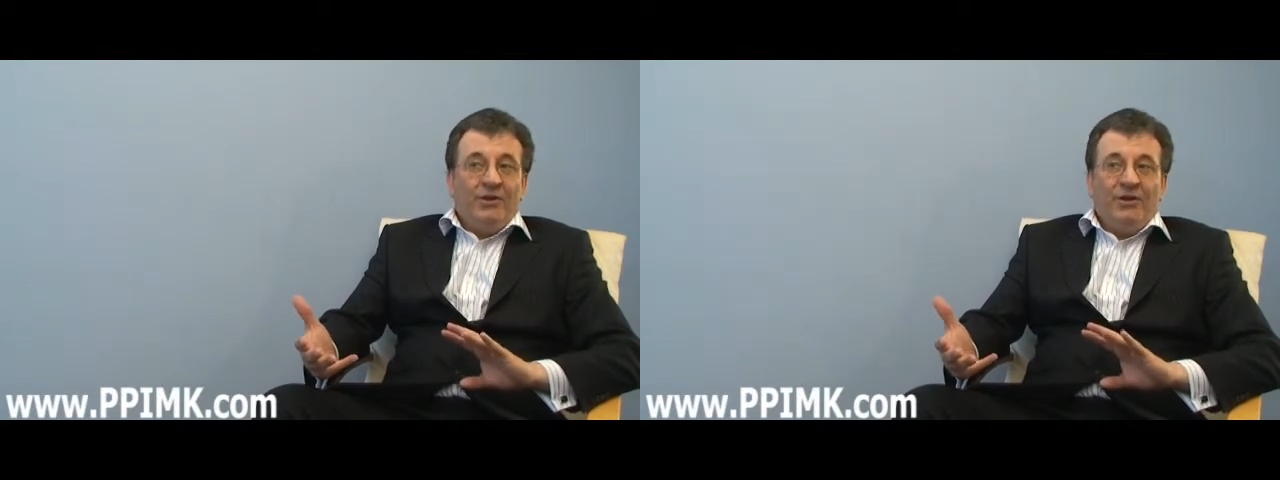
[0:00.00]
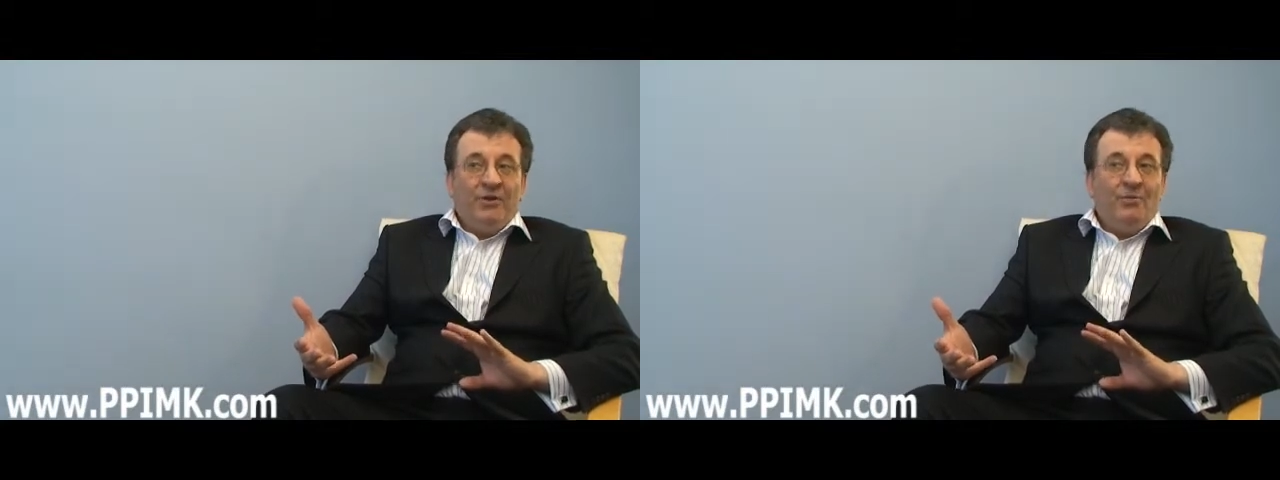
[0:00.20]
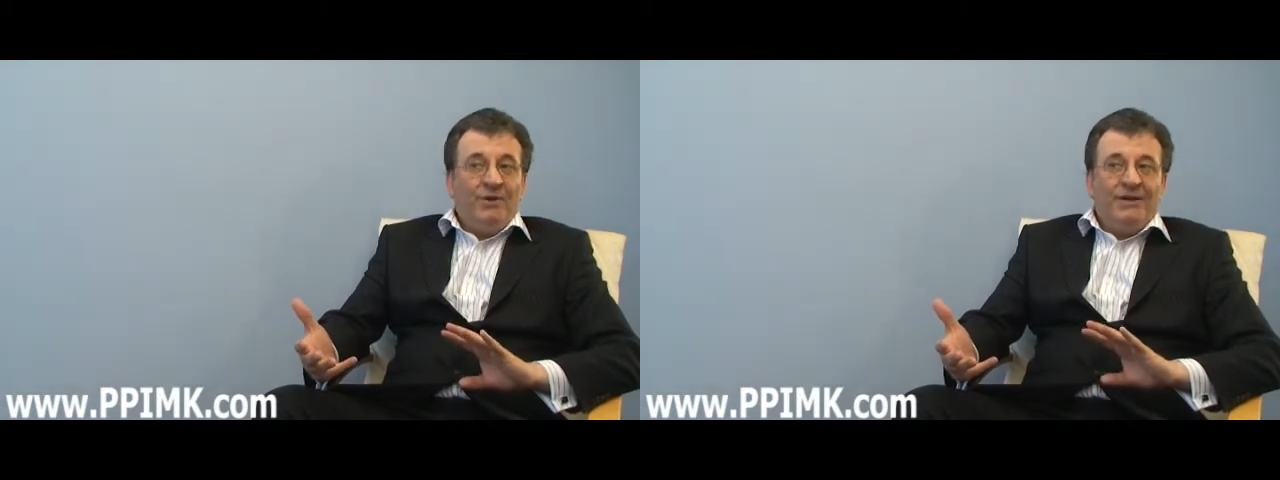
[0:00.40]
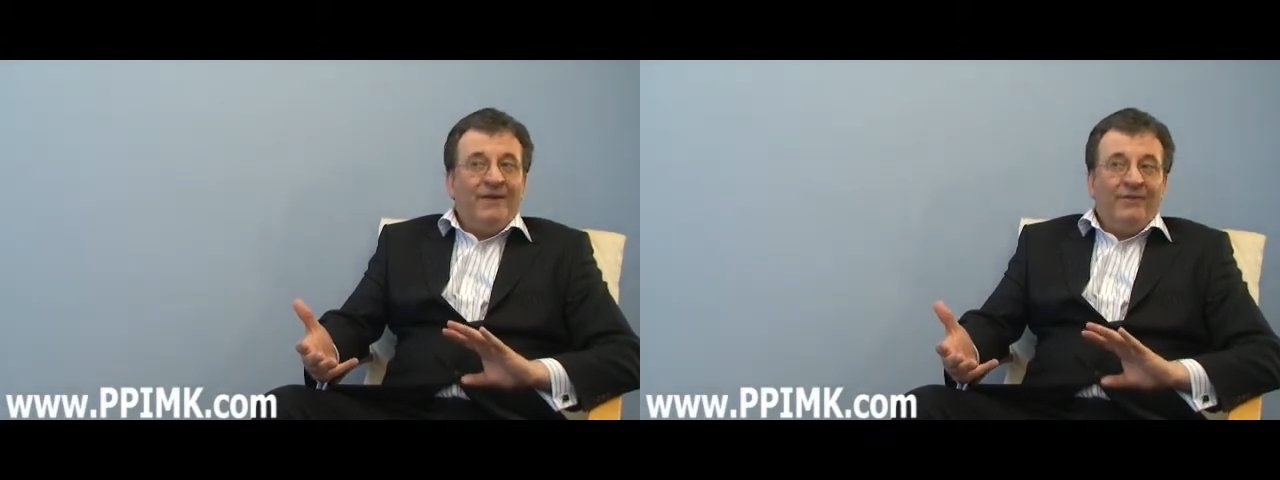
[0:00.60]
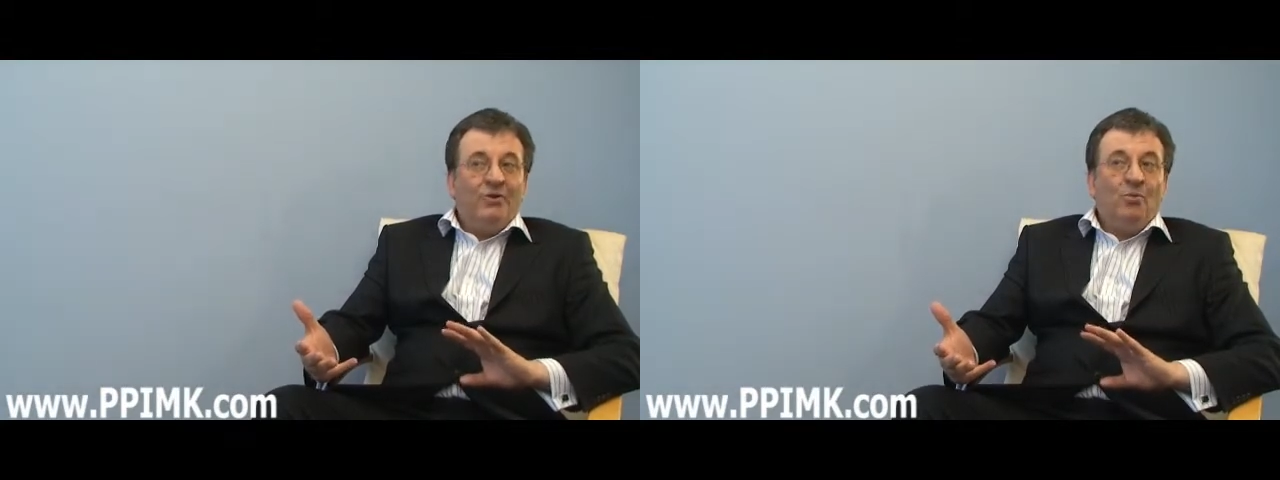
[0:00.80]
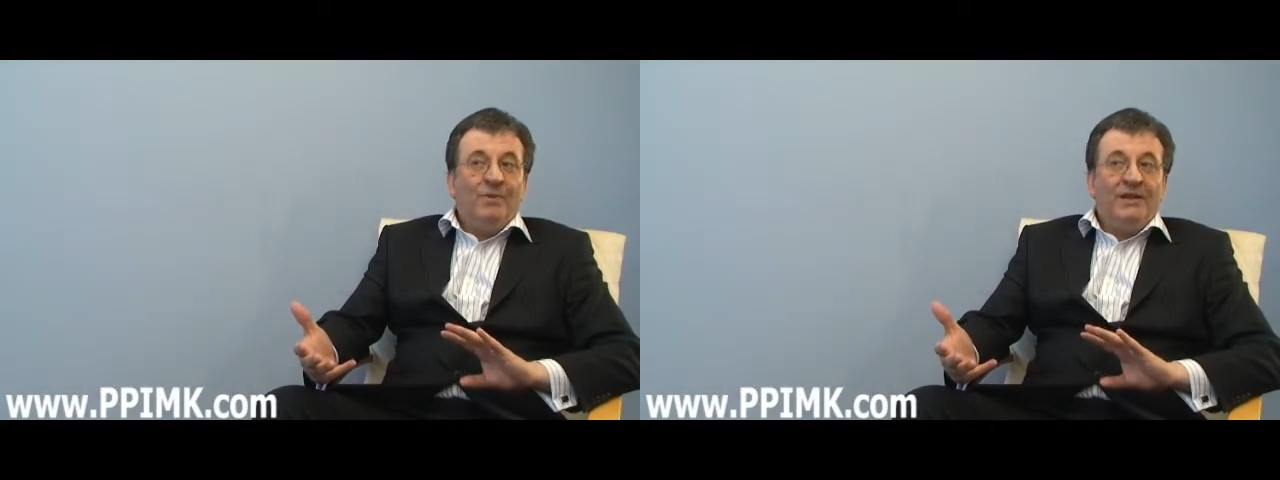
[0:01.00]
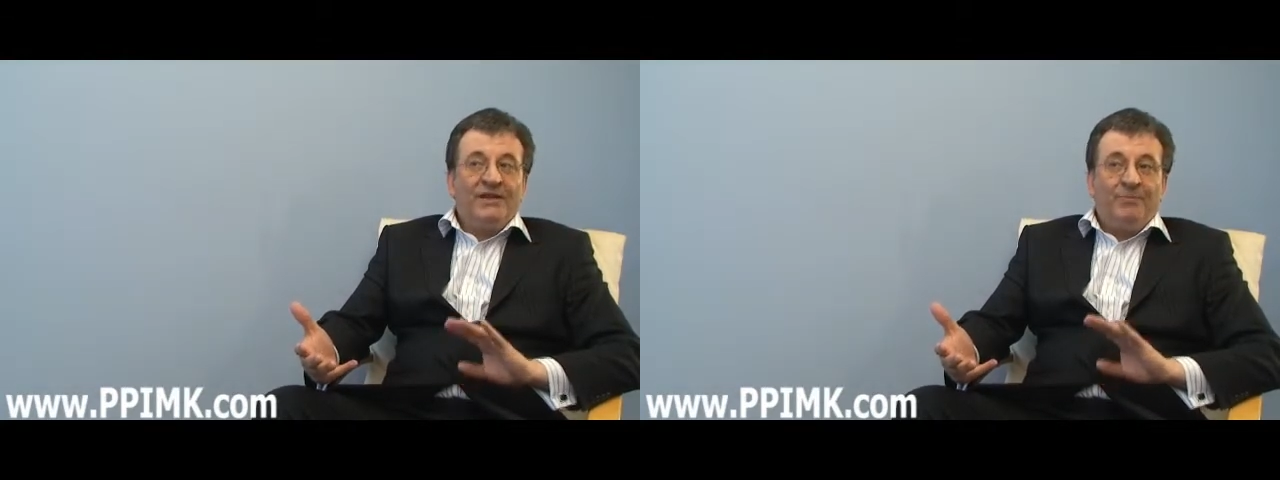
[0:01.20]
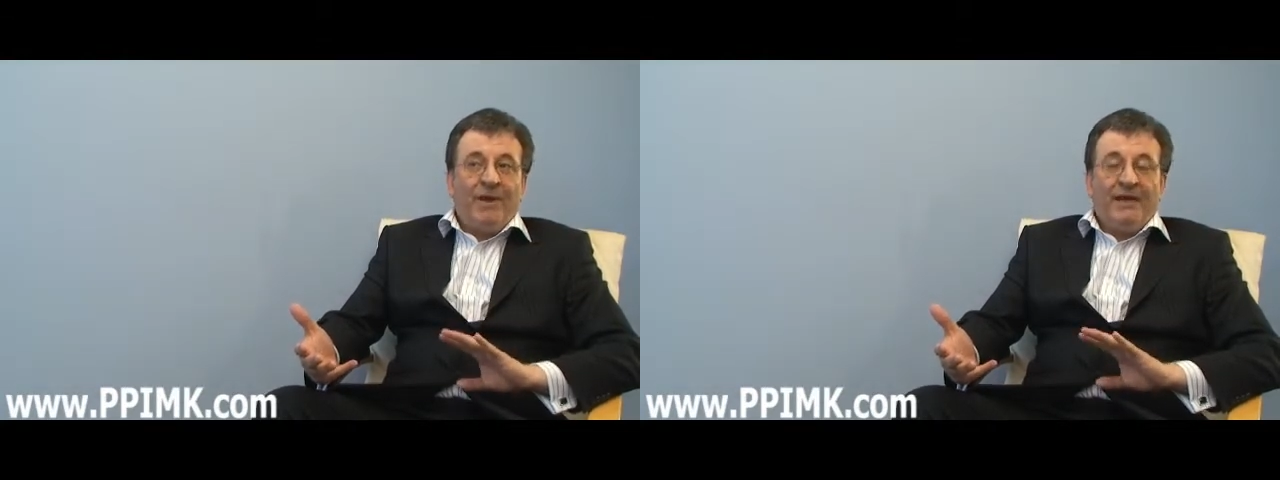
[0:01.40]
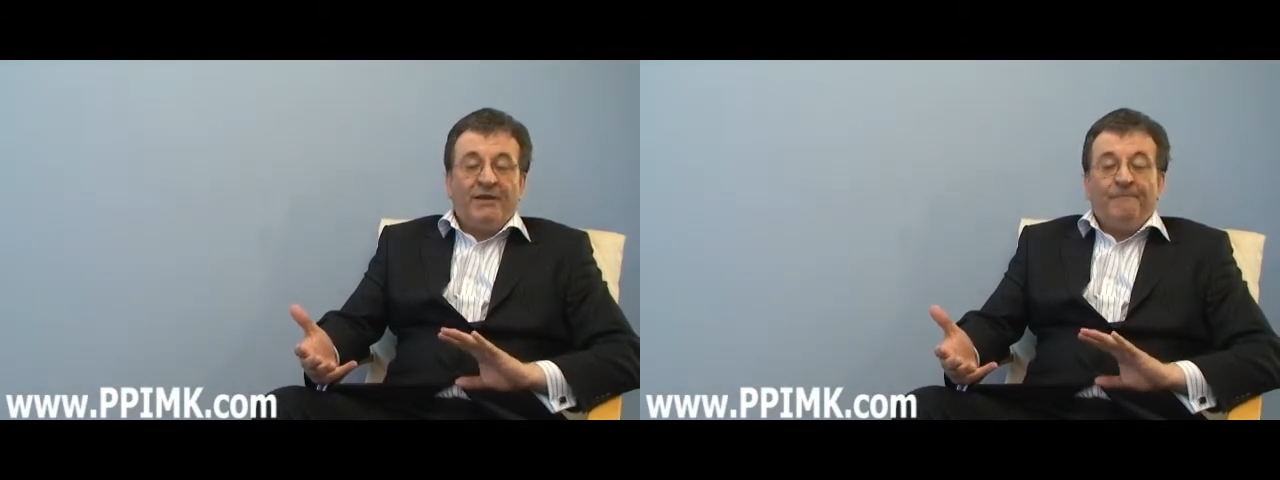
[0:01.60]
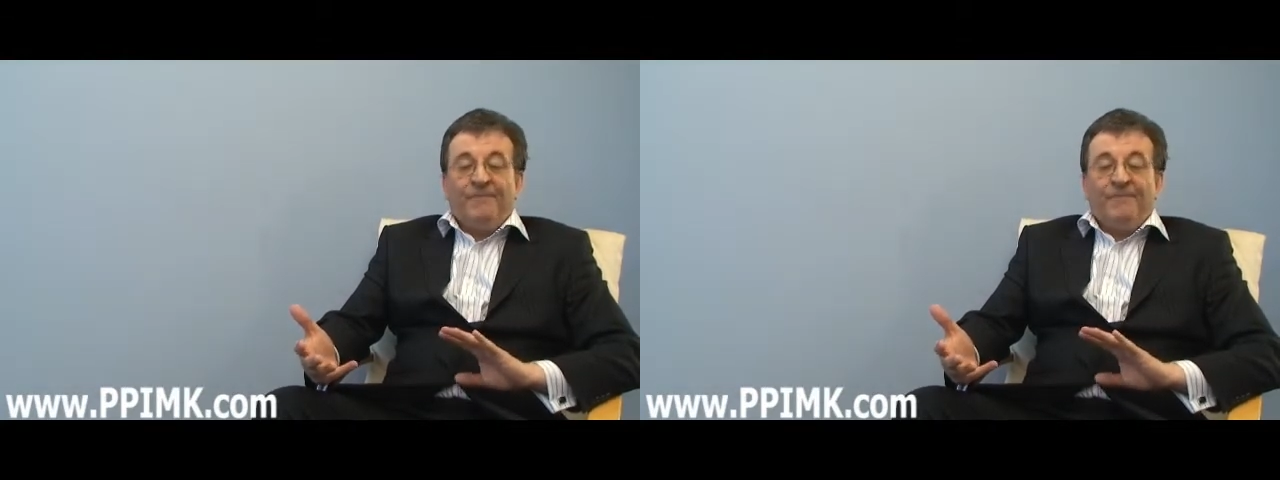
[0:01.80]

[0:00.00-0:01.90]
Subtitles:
you would never normally expect.